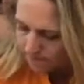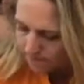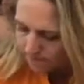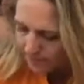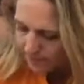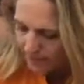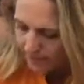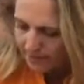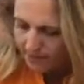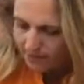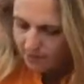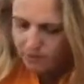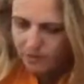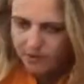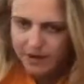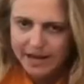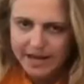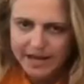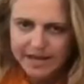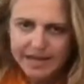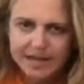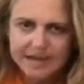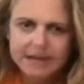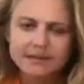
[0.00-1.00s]
It's
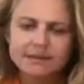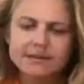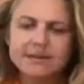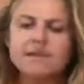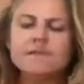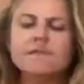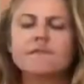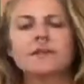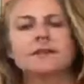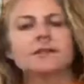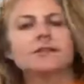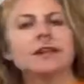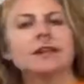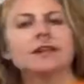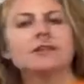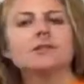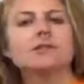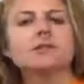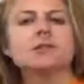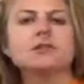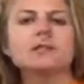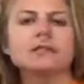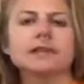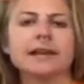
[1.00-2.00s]
quite easy for
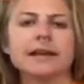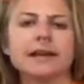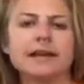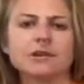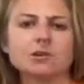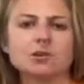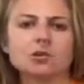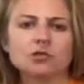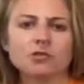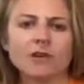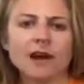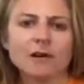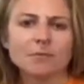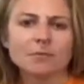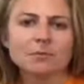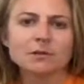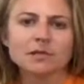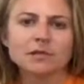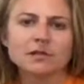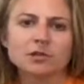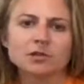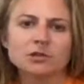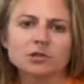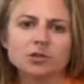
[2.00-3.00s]
tension to get trapped
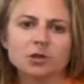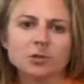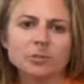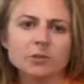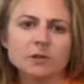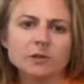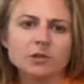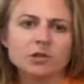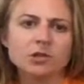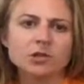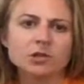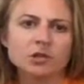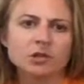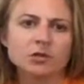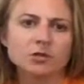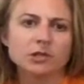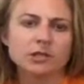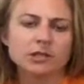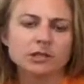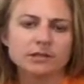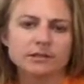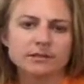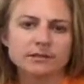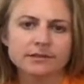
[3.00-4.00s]
in the top of the
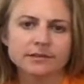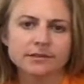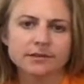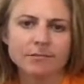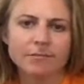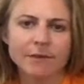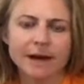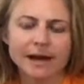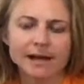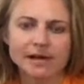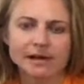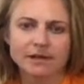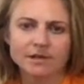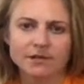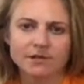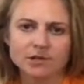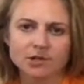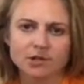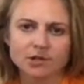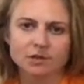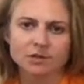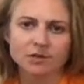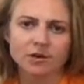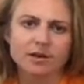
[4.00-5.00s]
shoulders and the back of the
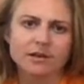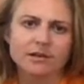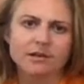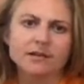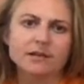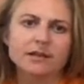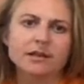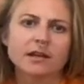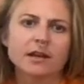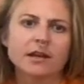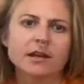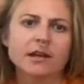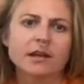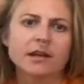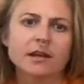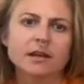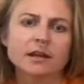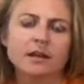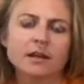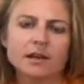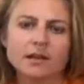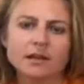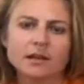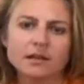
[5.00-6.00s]
shoulders.
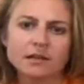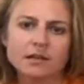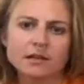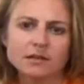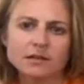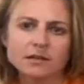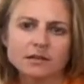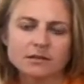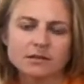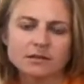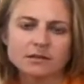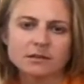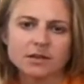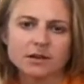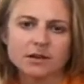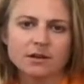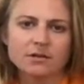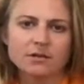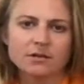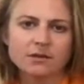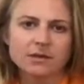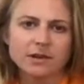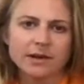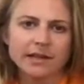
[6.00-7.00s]

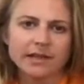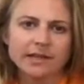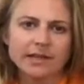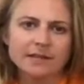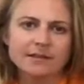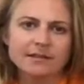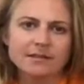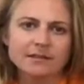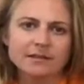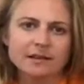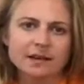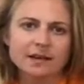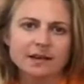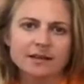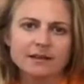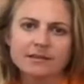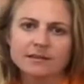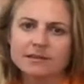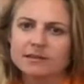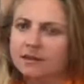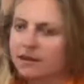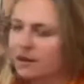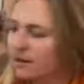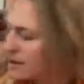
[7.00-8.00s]
So doing these
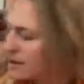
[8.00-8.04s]
nice